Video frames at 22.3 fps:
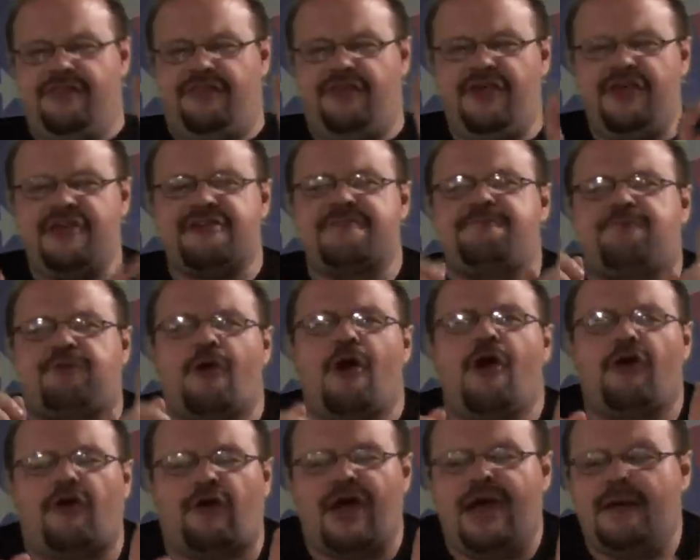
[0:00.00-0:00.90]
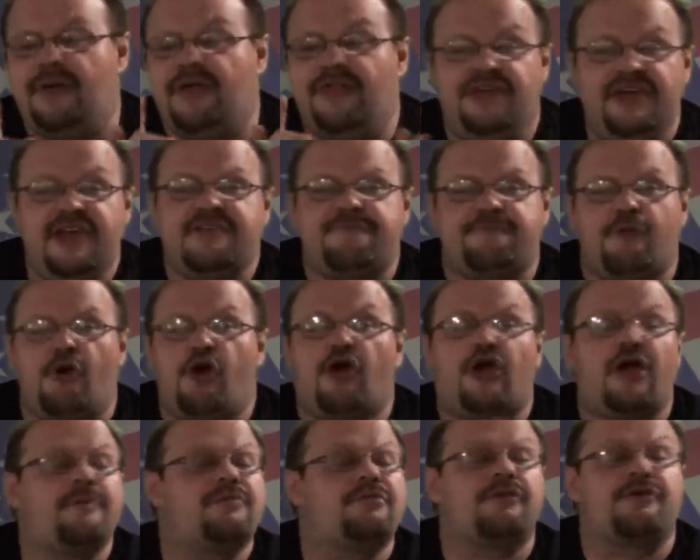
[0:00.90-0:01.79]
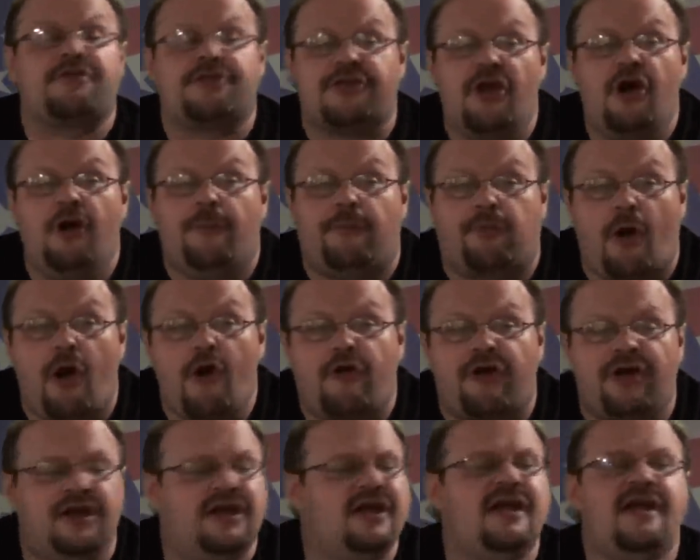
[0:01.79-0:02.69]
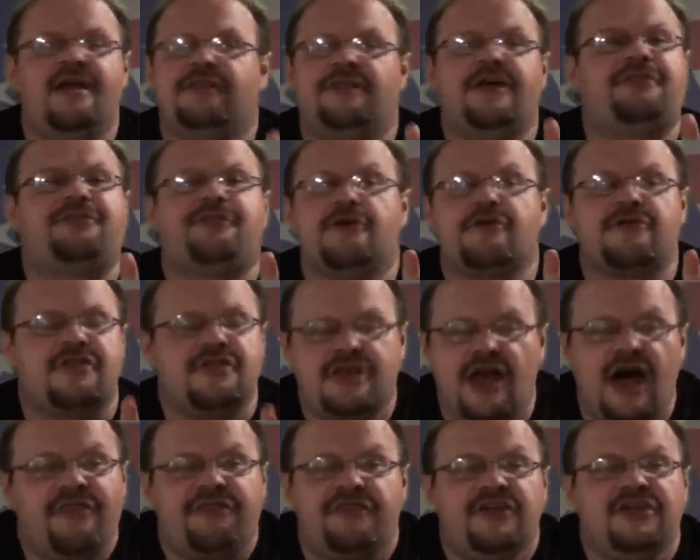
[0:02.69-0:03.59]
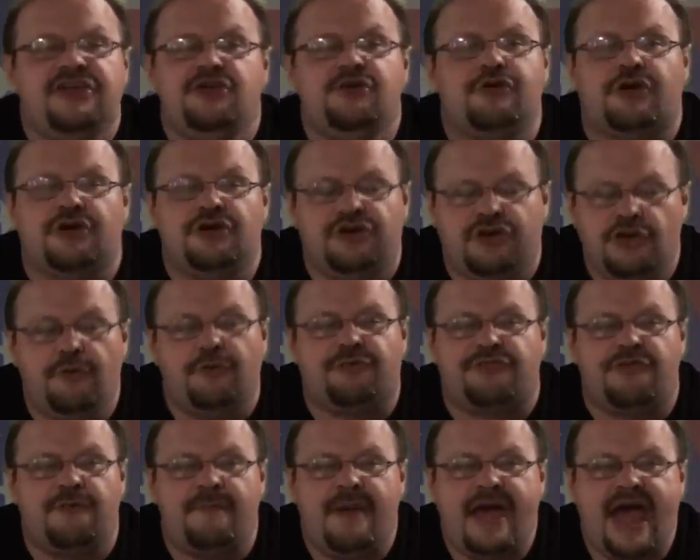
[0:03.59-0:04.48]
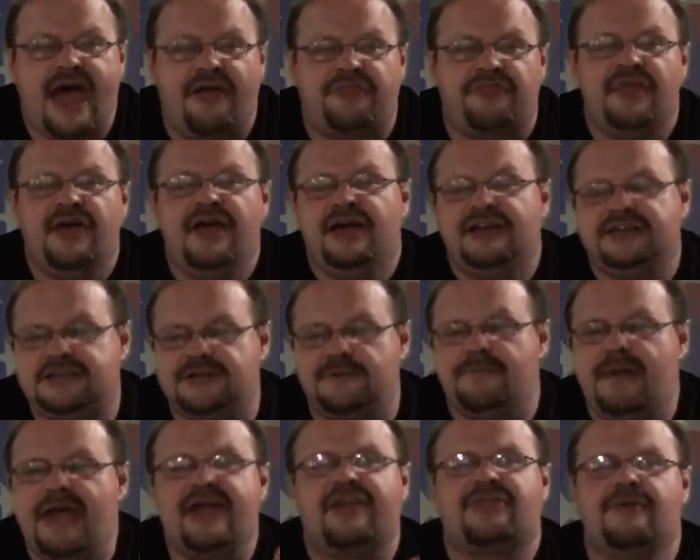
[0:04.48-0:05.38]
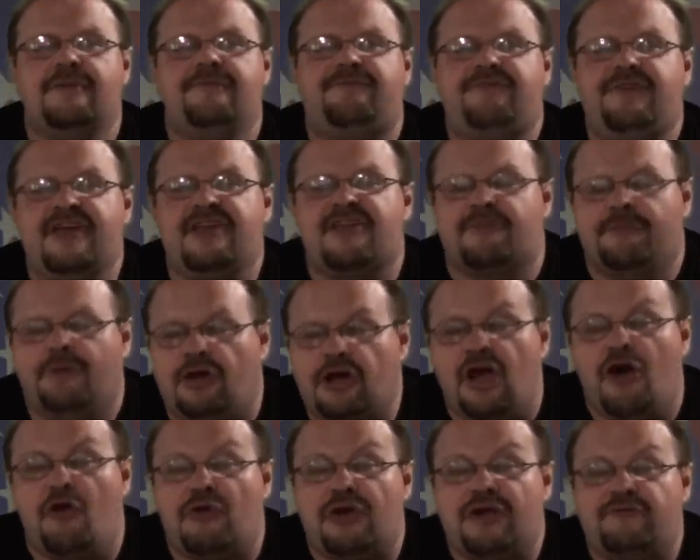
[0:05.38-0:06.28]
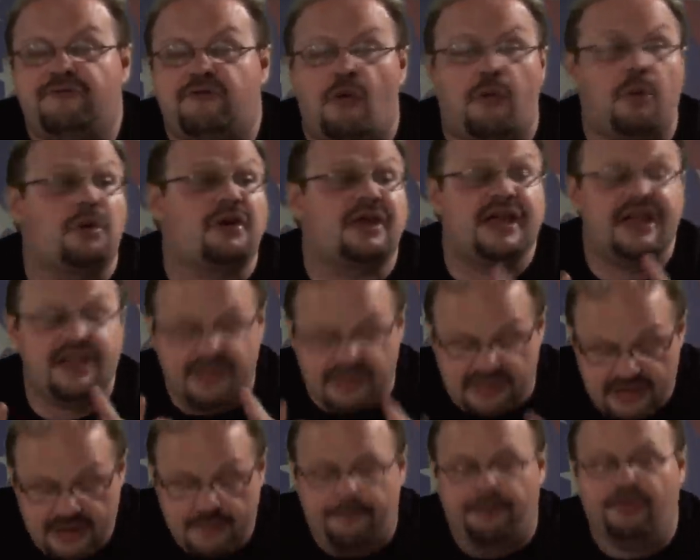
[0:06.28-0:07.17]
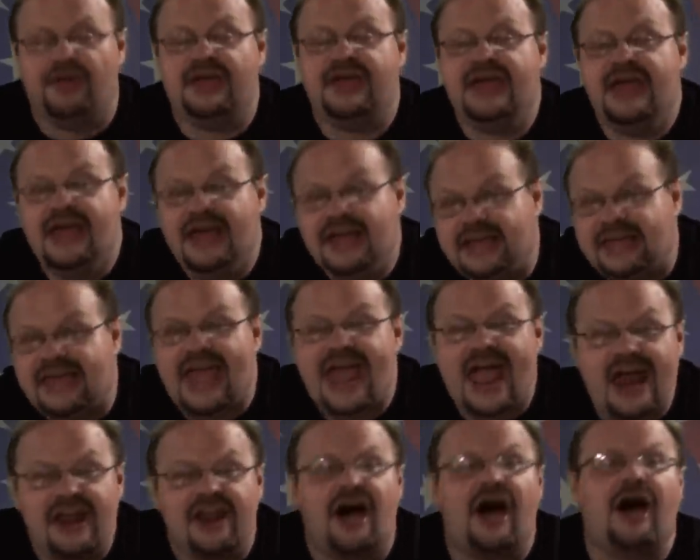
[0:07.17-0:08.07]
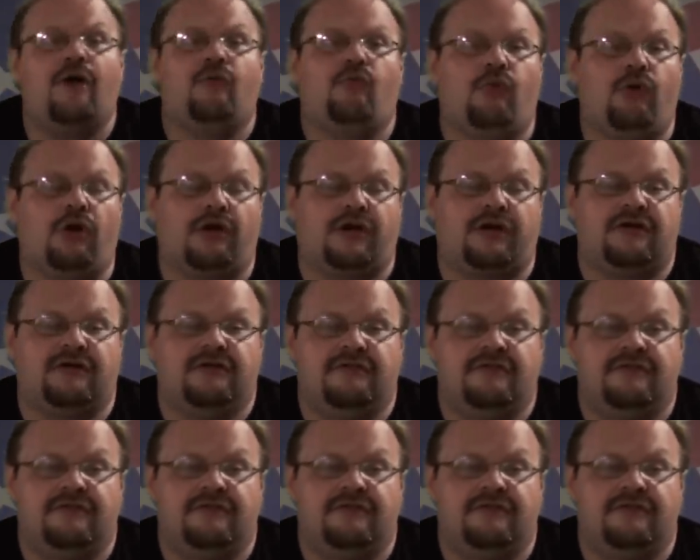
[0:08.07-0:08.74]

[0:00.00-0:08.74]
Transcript: This program and these programs are so broken that there's nothing you can do with the math to make them feasible going forward. It simply cannot work.